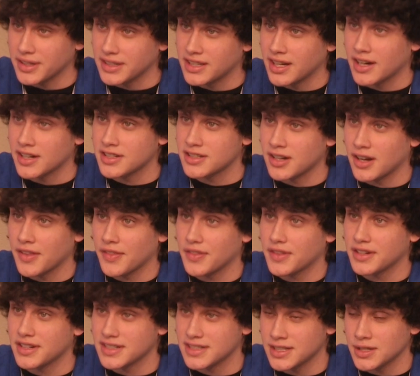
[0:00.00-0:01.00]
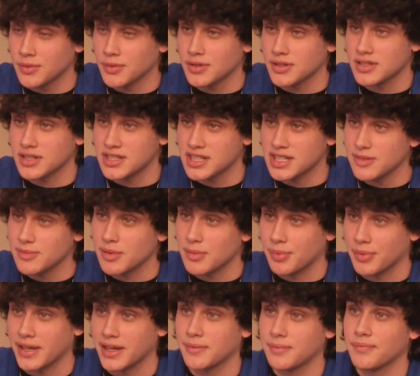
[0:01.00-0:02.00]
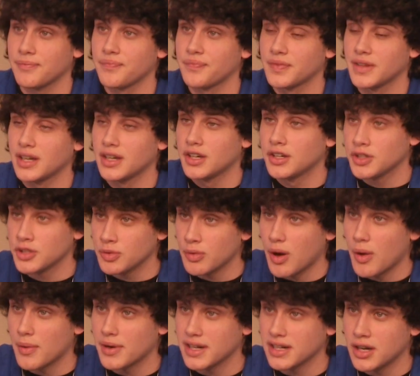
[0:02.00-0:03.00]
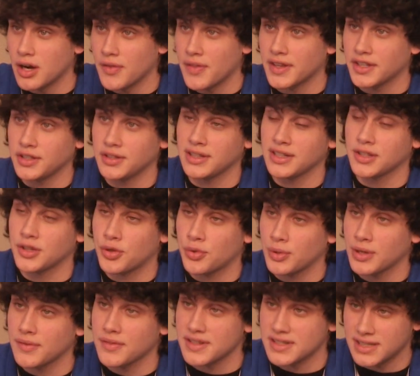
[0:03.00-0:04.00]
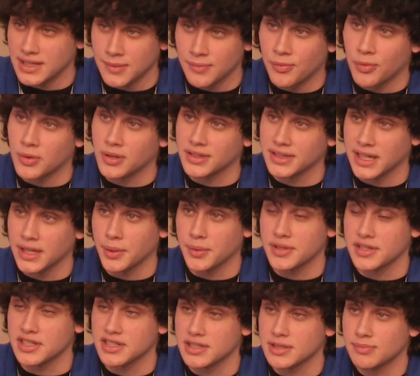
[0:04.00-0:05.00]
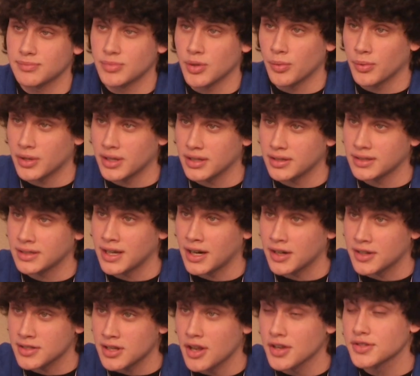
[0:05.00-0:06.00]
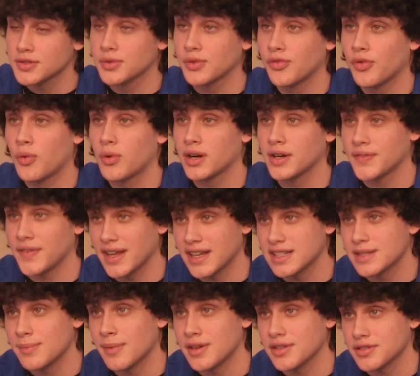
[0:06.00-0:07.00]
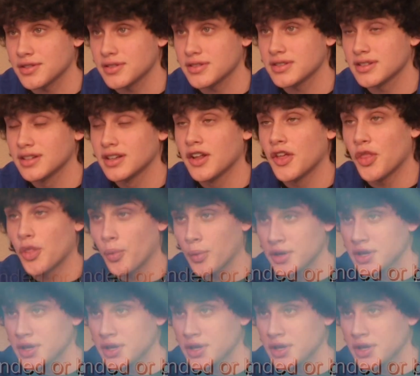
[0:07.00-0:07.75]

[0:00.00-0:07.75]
touched on the distinguished achievement plan. You already know that you need 3 of the same foreign languages, but there's also 4 advanced measures. The way